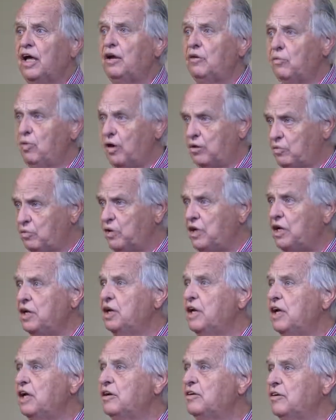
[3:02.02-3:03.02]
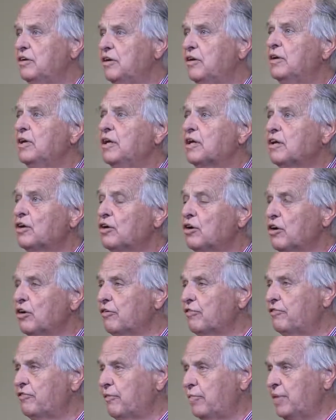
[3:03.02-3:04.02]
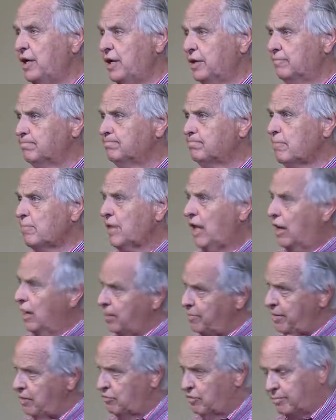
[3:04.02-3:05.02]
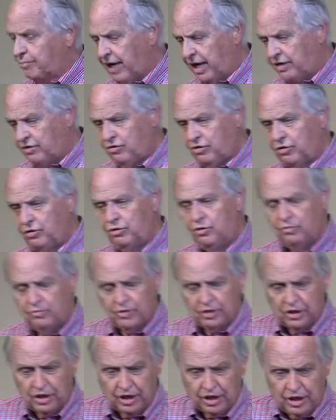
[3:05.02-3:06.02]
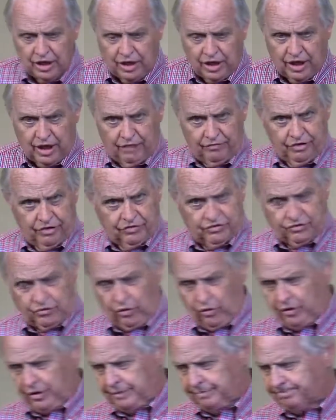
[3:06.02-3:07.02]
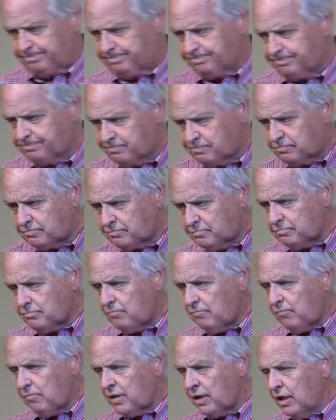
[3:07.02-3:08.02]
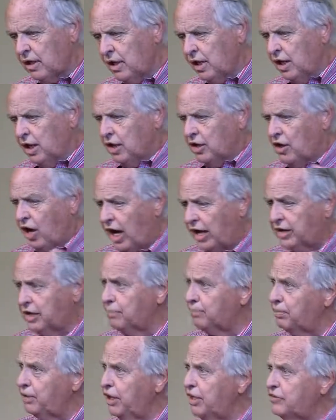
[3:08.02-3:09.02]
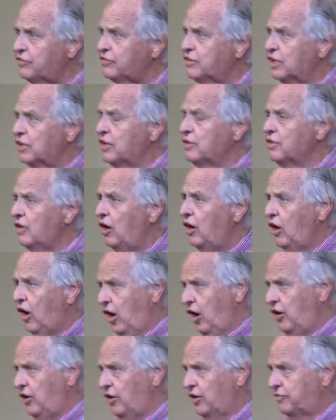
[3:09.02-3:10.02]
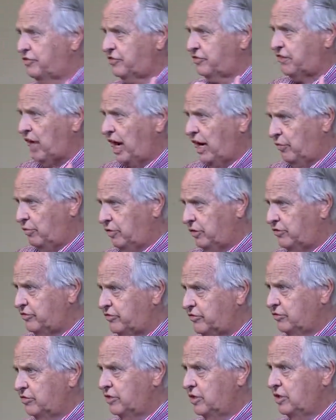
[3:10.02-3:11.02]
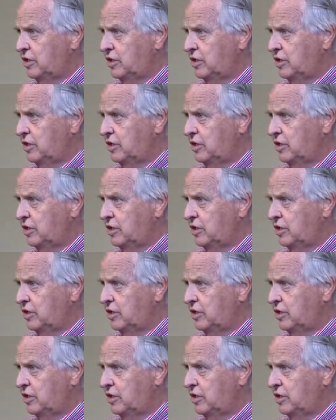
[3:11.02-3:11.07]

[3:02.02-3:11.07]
and what we need to learn from him. Now let me remind you of the story. God had placed it in the heart of Cyrus,